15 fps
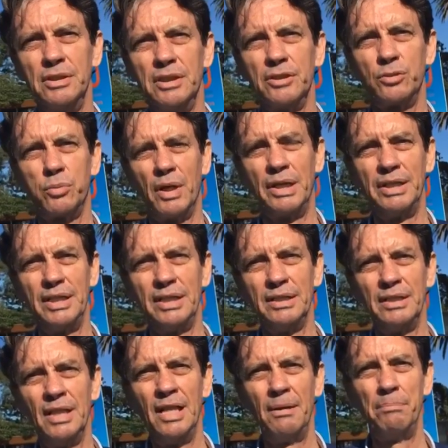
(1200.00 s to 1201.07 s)
this one,
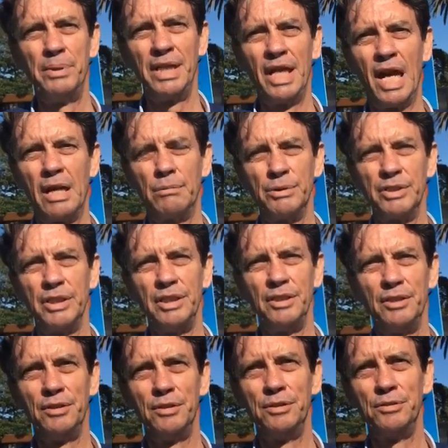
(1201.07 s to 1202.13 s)
in being able to
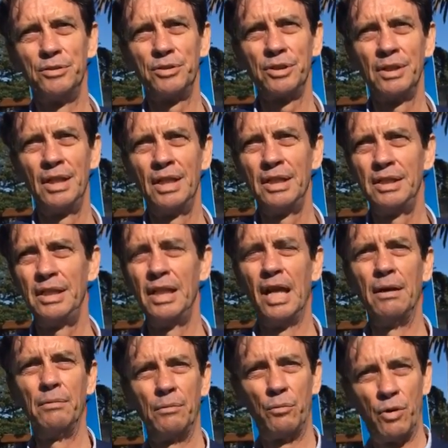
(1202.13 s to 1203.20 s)
use, you
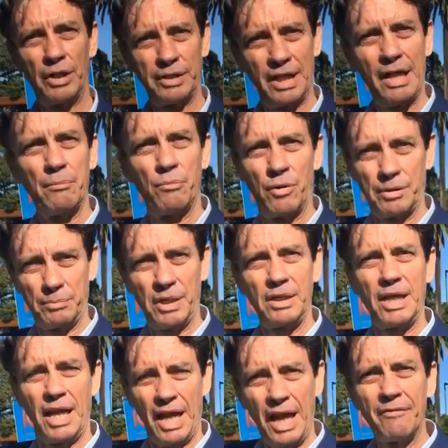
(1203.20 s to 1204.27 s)
know, what
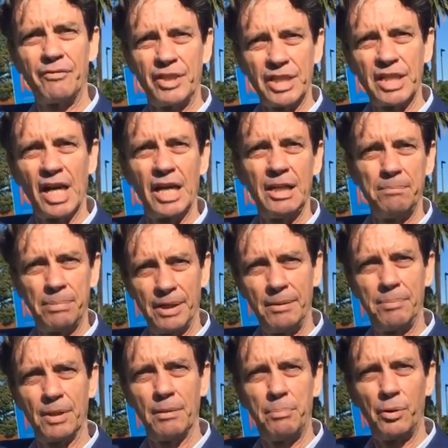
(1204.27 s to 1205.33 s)
everyday
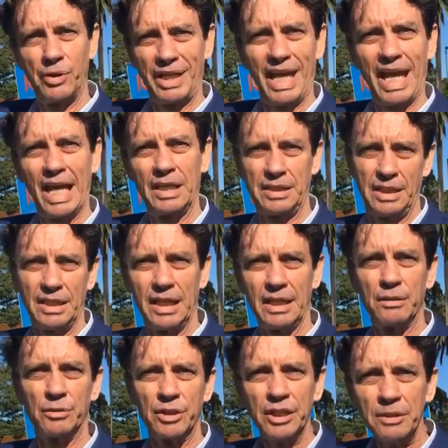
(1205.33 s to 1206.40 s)
people are putting out in their
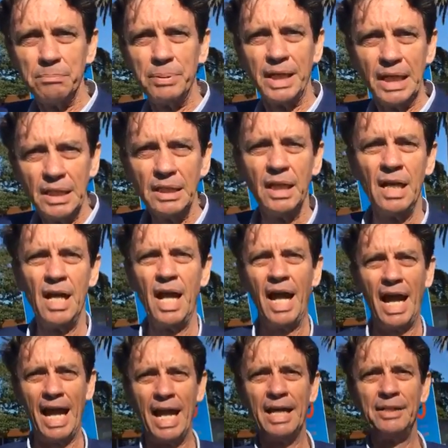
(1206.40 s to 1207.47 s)
green bin,
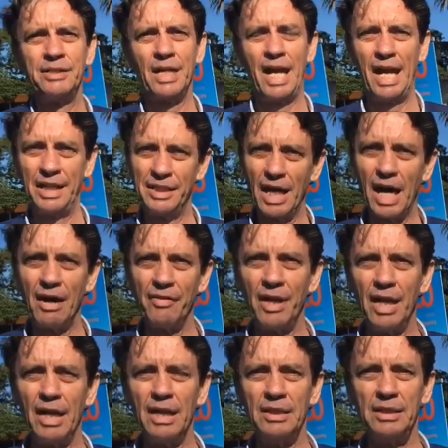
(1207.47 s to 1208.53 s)
and
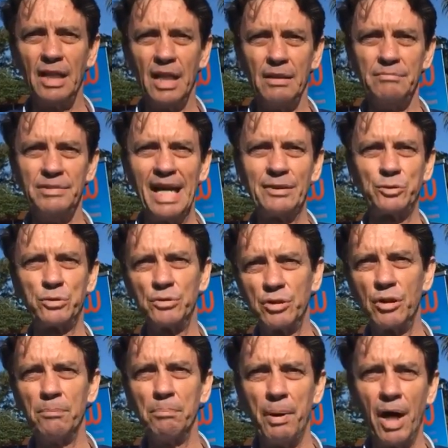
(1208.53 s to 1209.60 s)
other, you know, natural
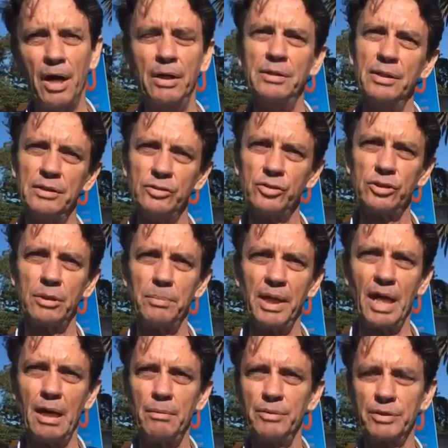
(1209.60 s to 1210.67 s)
components to be
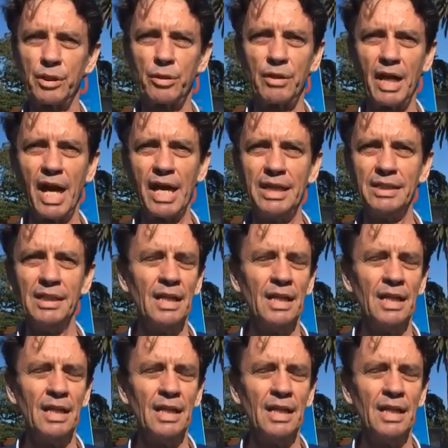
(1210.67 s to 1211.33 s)
able to create.